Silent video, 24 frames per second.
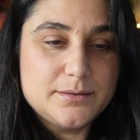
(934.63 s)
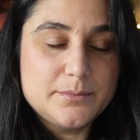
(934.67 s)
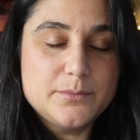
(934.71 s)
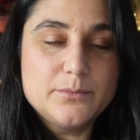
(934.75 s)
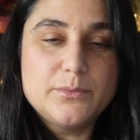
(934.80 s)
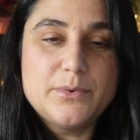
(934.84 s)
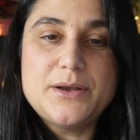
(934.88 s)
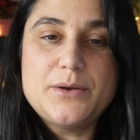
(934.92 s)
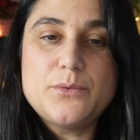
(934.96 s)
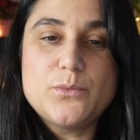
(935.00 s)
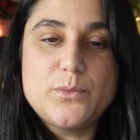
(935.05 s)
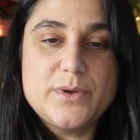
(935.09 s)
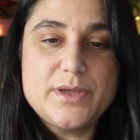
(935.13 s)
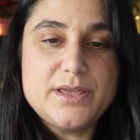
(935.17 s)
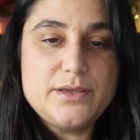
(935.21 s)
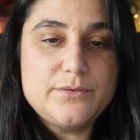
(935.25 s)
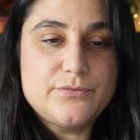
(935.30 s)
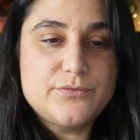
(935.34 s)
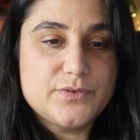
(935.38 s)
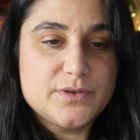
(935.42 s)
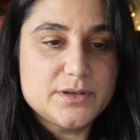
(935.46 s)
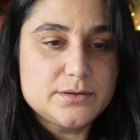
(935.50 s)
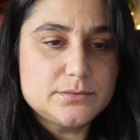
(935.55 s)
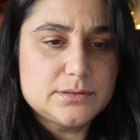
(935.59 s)
when we
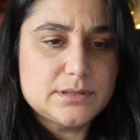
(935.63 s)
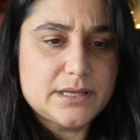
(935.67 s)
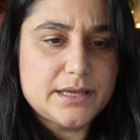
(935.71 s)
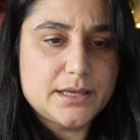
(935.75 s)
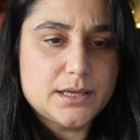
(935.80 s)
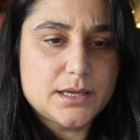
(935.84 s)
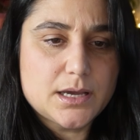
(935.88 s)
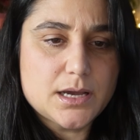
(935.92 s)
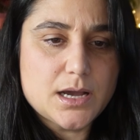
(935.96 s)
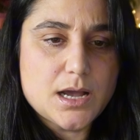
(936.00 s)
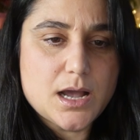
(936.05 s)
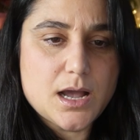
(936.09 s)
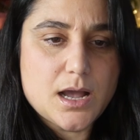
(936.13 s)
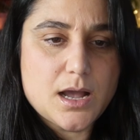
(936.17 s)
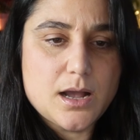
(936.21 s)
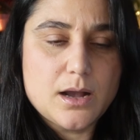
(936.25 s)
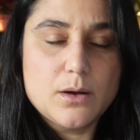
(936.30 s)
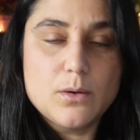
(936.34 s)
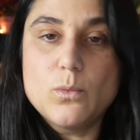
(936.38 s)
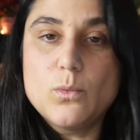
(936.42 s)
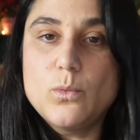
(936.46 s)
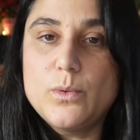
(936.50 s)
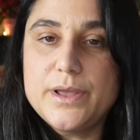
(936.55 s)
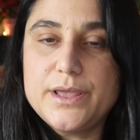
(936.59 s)
feel like
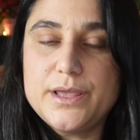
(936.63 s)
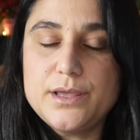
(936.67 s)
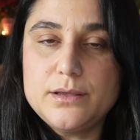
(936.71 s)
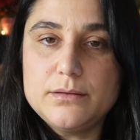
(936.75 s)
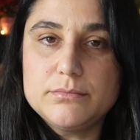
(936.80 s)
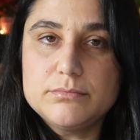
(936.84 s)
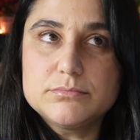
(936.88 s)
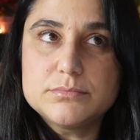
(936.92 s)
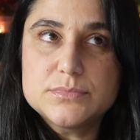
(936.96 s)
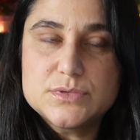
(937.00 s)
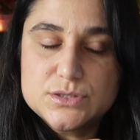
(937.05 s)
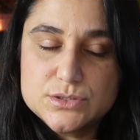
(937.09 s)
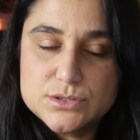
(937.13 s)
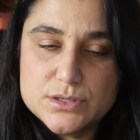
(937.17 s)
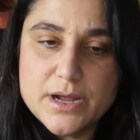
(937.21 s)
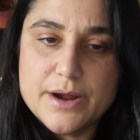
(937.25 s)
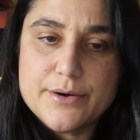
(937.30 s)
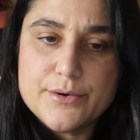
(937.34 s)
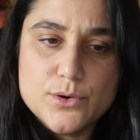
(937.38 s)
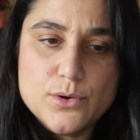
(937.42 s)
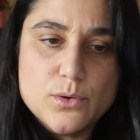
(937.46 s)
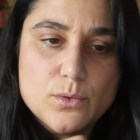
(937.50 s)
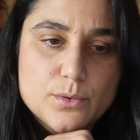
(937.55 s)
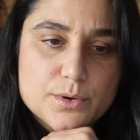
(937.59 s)
we
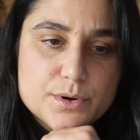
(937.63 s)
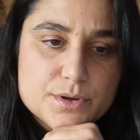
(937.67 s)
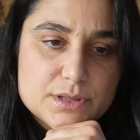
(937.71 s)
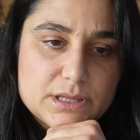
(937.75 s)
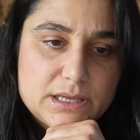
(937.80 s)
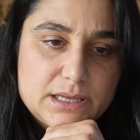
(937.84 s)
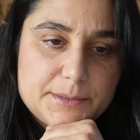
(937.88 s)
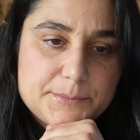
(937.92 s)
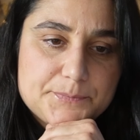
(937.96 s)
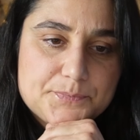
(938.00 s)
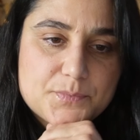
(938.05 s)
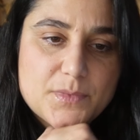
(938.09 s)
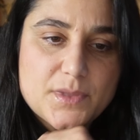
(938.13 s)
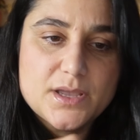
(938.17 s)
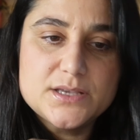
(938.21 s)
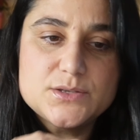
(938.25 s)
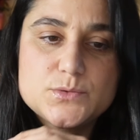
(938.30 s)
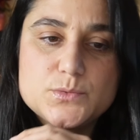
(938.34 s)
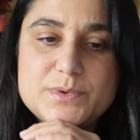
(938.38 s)
are not worthy is